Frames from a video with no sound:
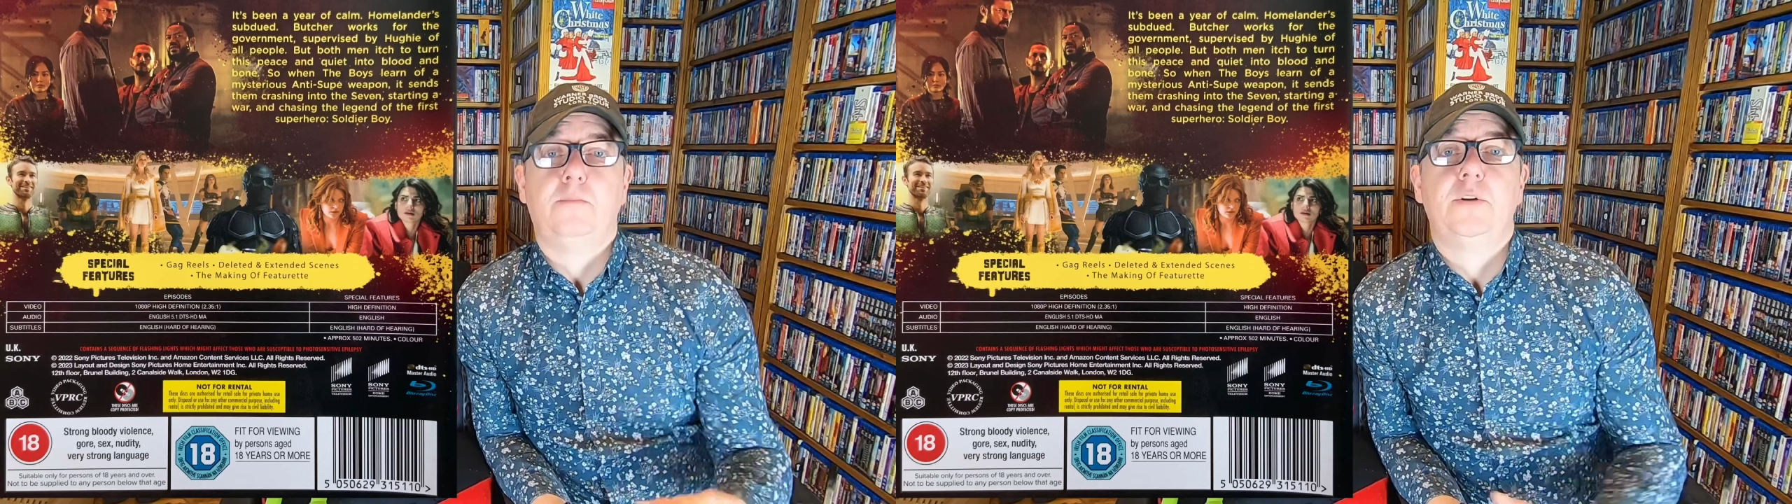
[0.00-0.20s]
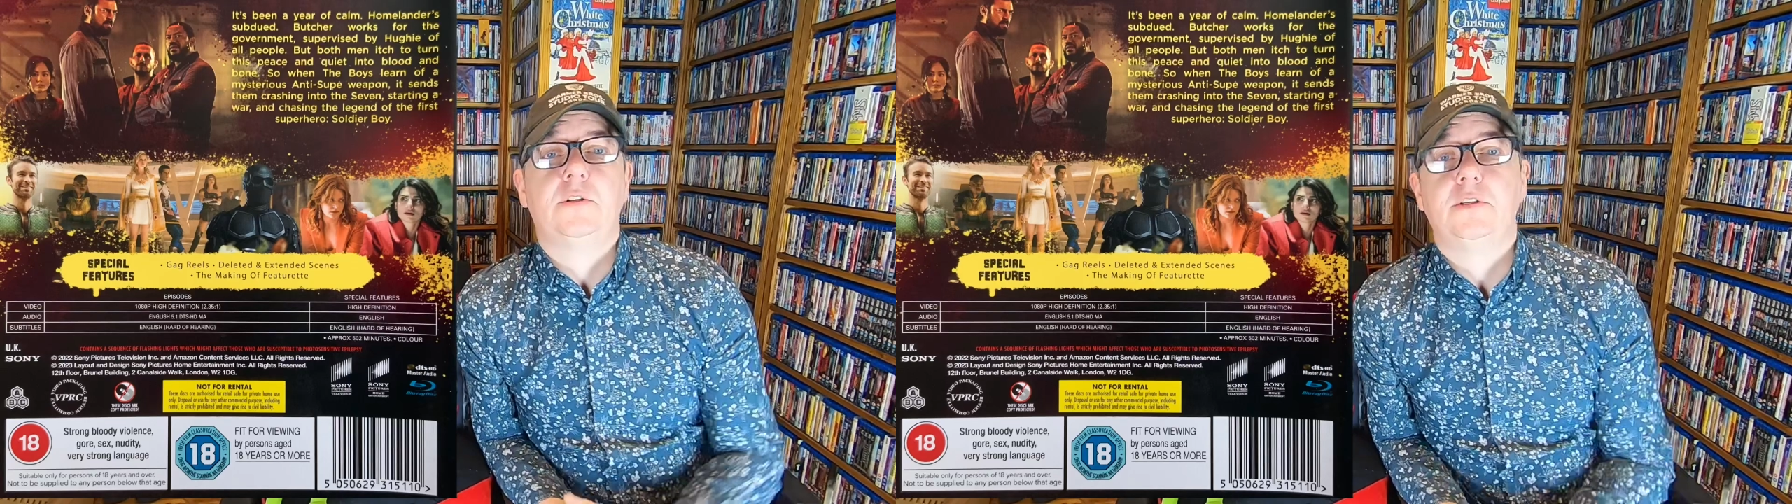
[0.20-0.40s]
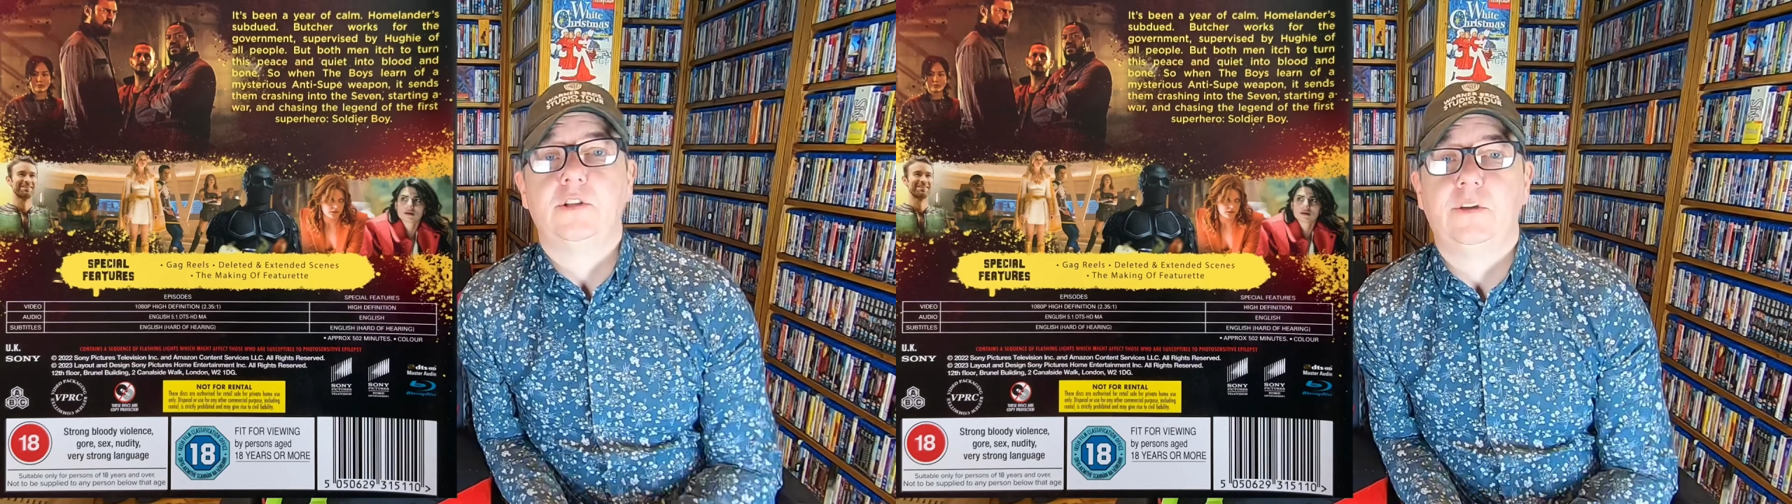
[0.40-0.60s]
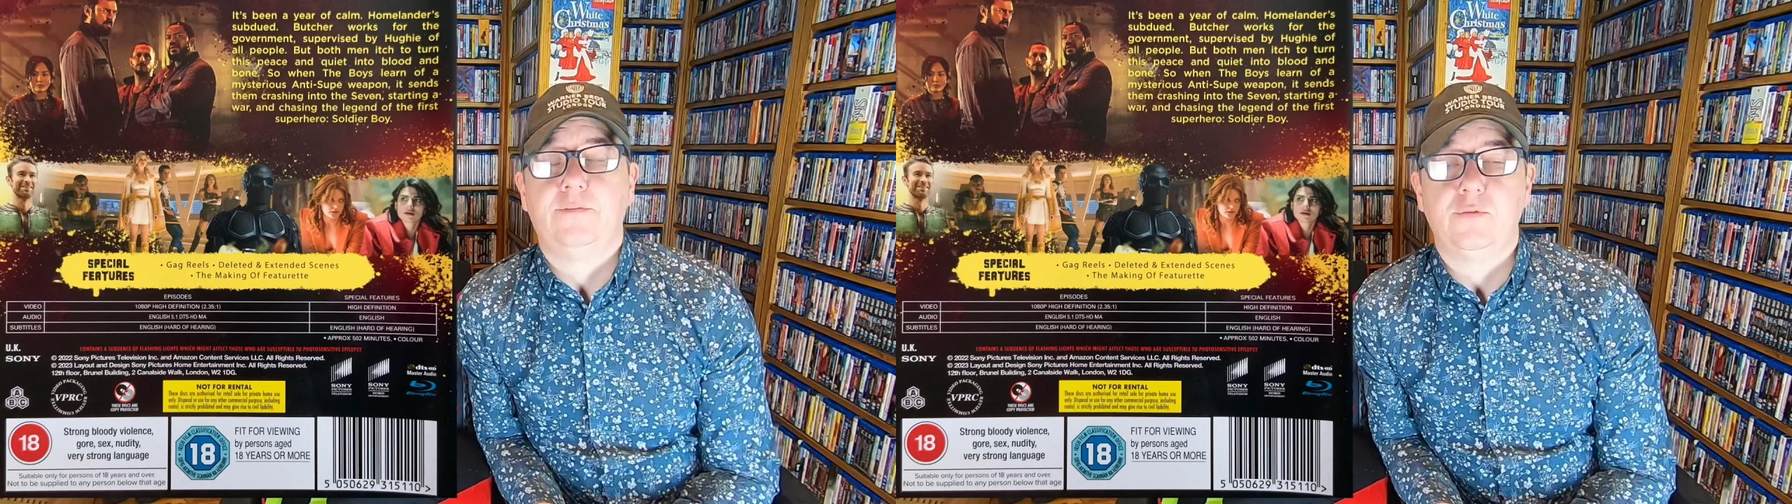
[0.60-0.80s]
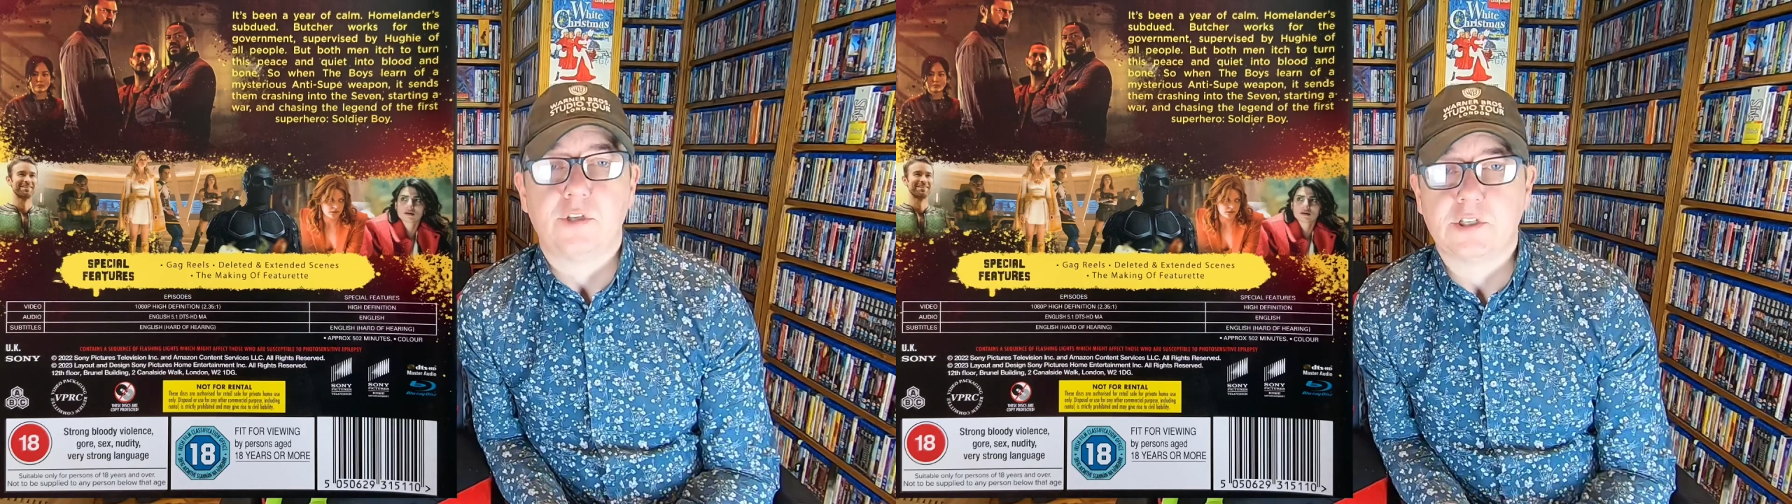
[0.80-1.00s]
Butcher is looking
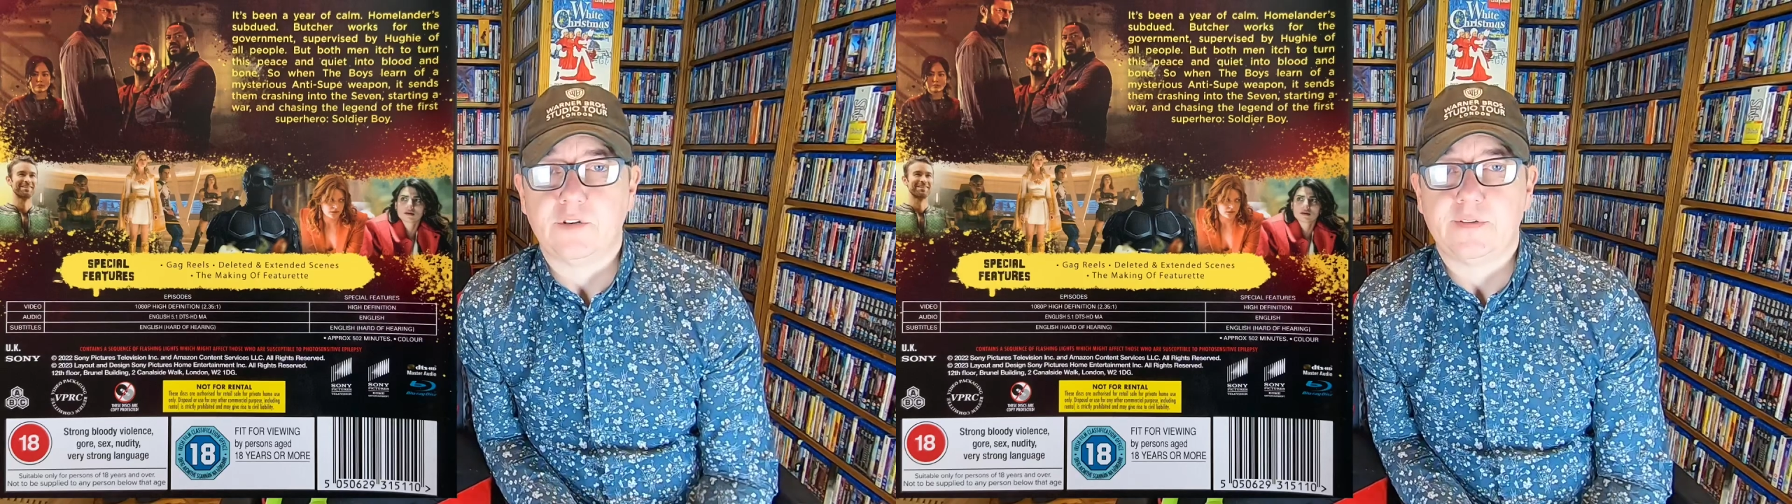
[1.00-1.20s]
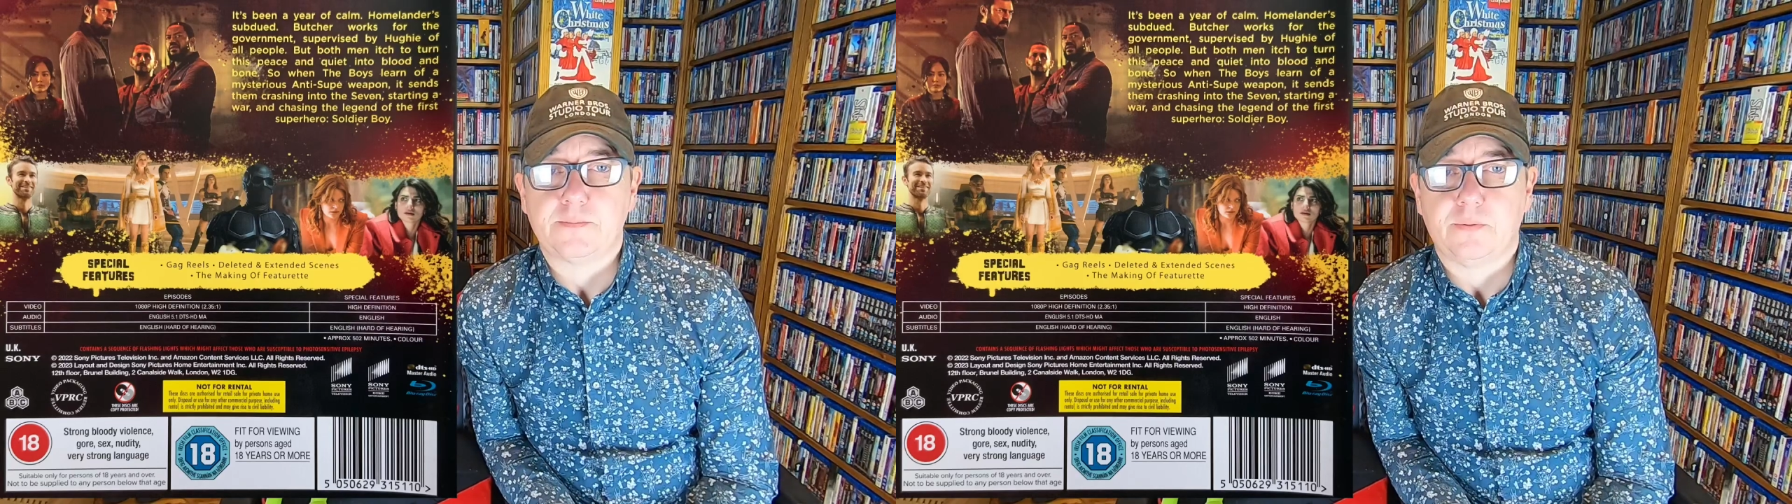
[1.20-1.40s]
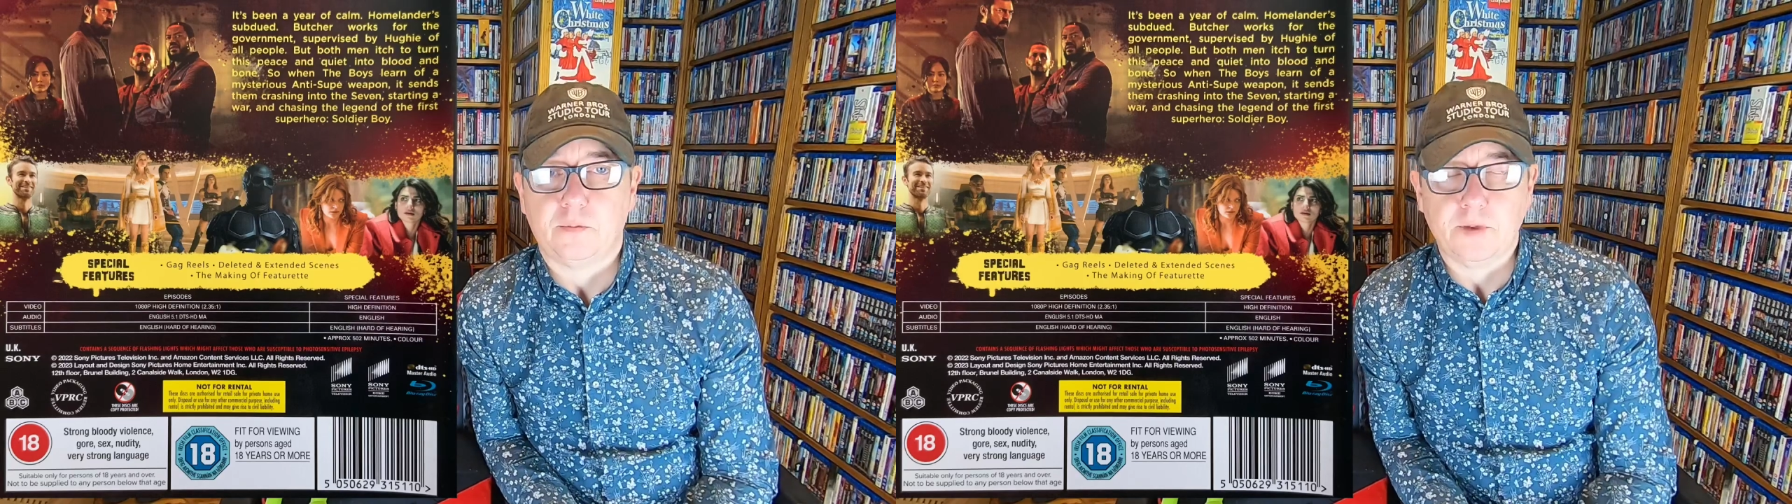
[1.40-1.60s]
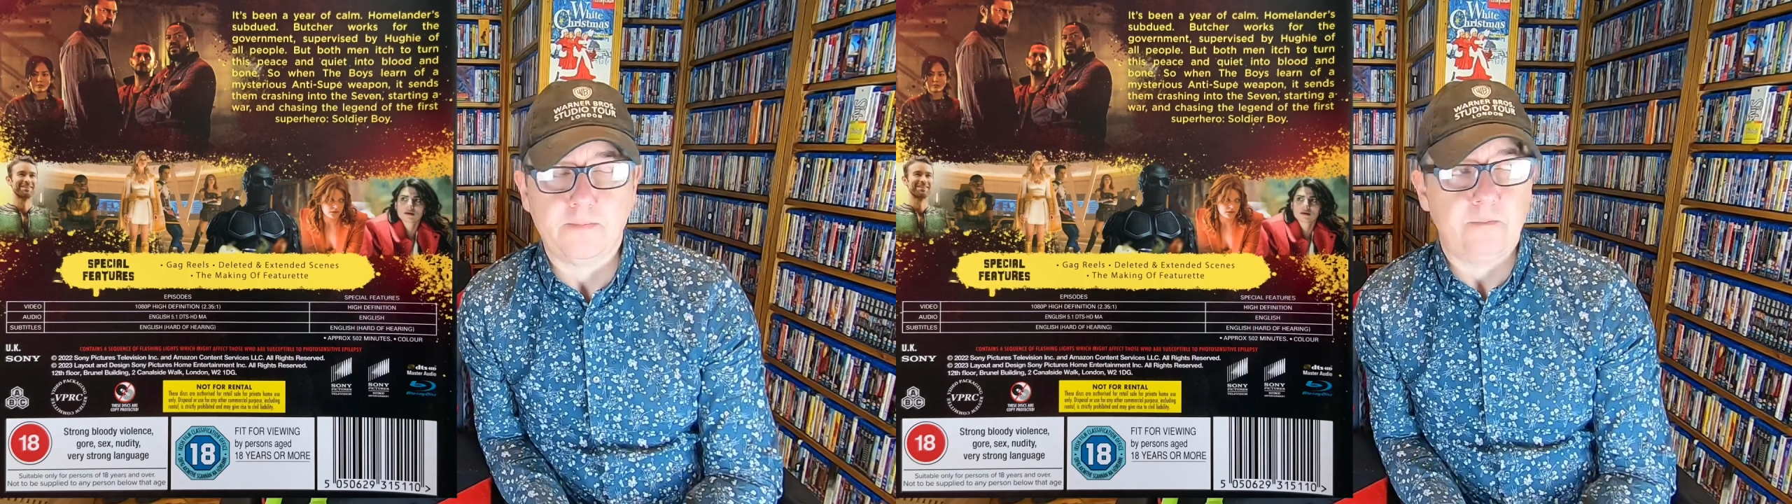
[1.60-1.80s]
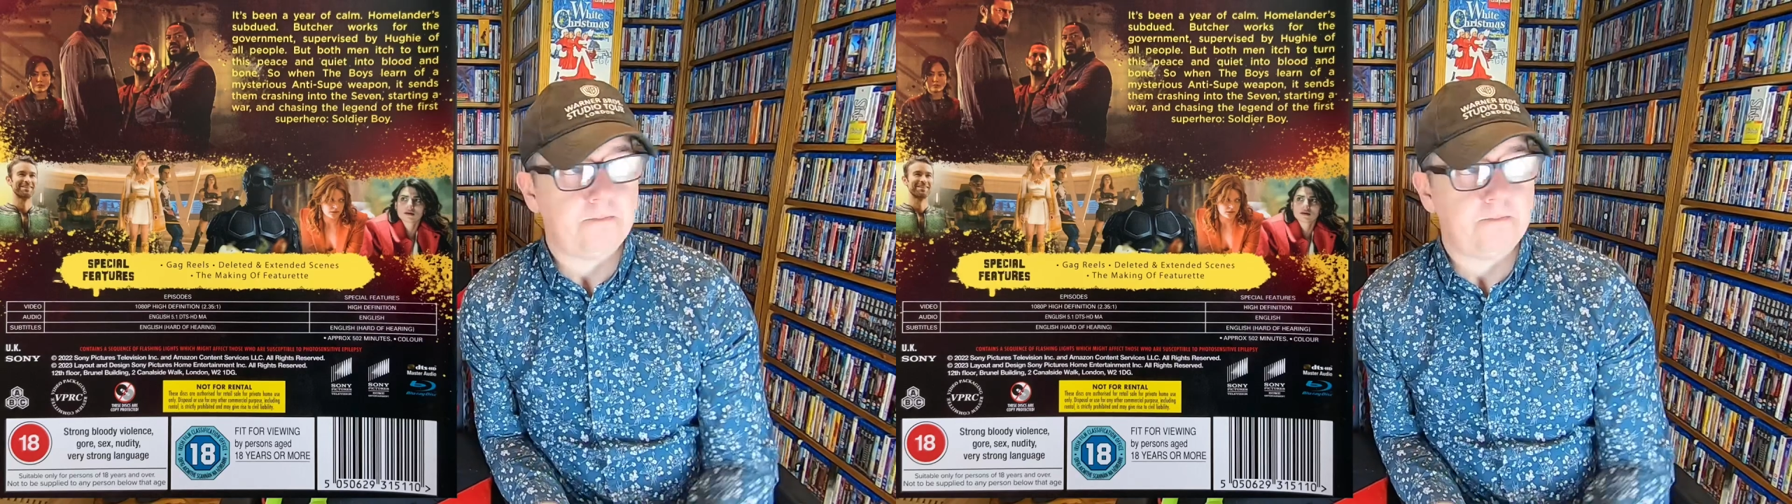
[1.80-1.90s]
for to solve his problem.